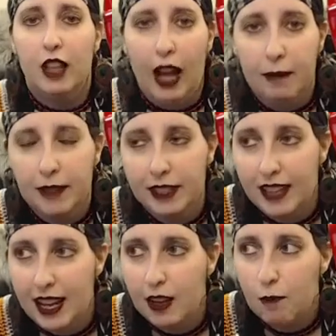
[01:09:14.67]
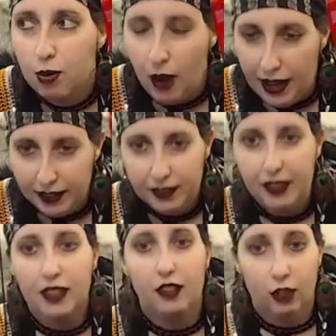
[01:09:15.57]
I'm gonna say practice
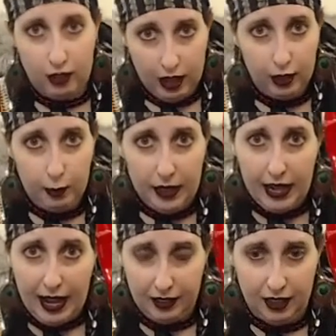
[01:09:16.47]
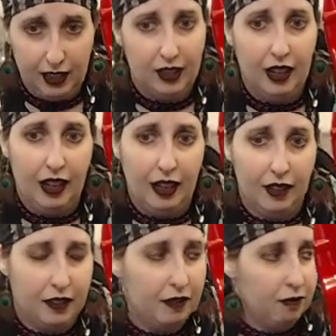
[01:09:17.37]
it, learn how to speed cast it.
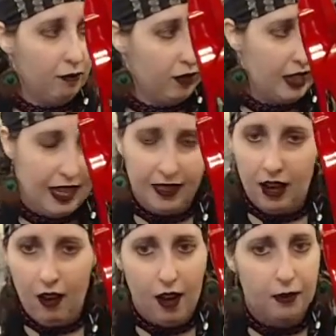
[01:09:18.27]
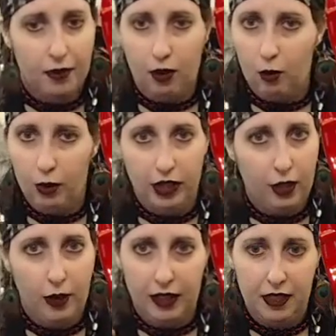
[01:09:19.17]
Get that off a really
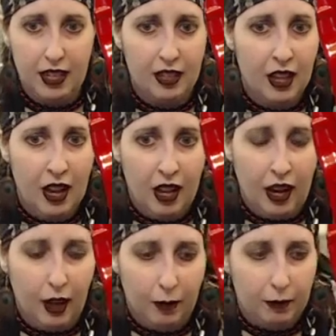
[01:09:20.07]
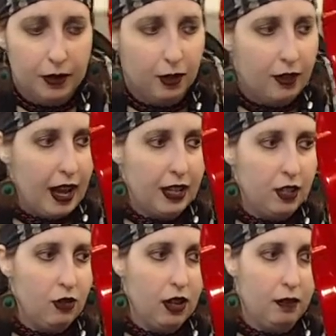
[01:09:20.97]
quick thing, so that
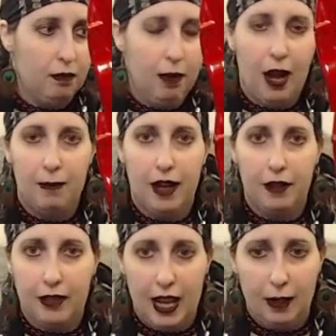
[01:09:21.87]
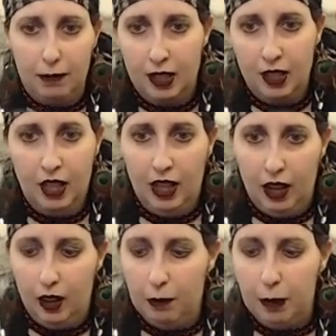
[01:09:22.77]
you can pop out of game
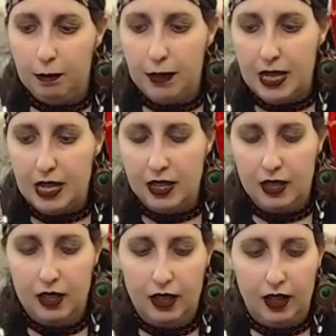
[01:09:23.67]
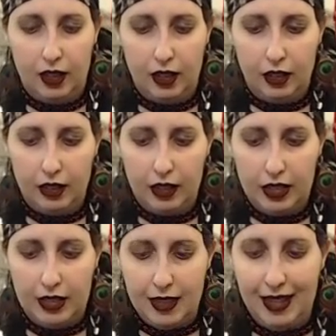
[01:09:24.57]
and be
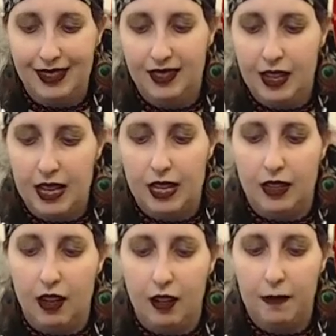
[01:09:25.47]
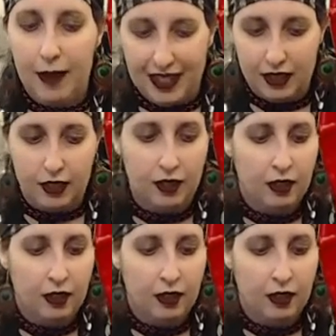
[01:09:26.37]
in that state and not affected,